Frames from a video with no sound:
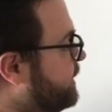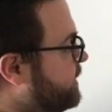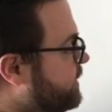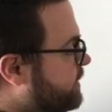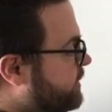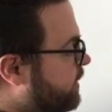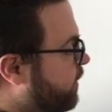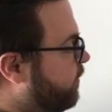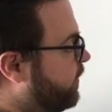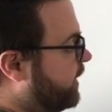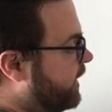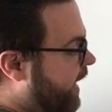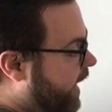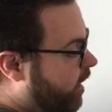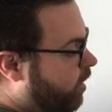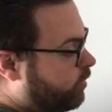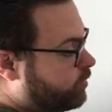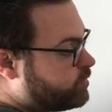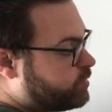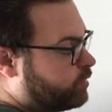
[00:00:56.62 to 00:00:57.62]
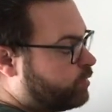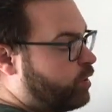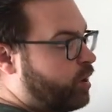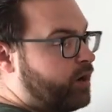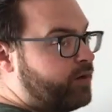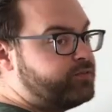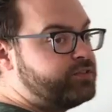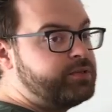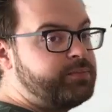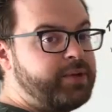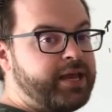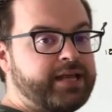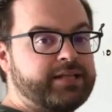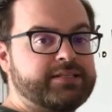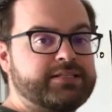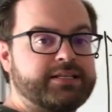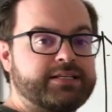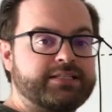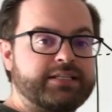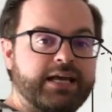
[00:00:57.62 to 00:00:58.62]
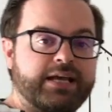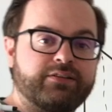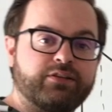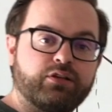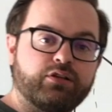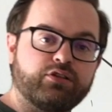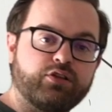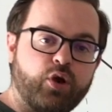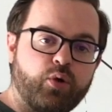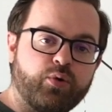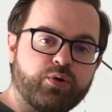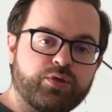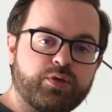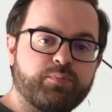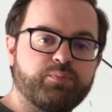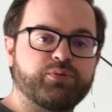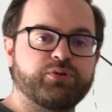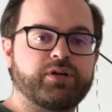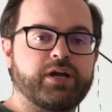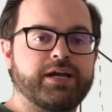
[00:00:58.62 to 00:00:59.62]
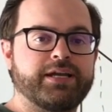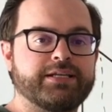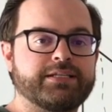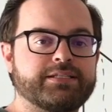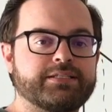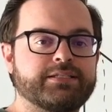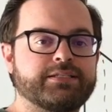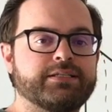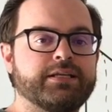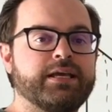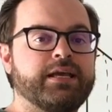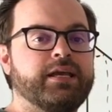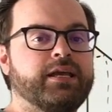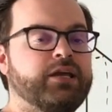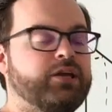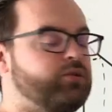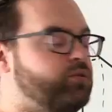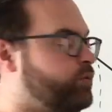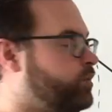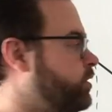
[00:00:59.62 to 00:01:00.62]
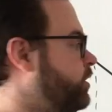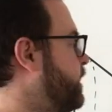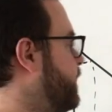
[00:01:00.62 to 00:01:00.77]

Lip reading: it to somebody else, the law of demand says I have to lower the price in order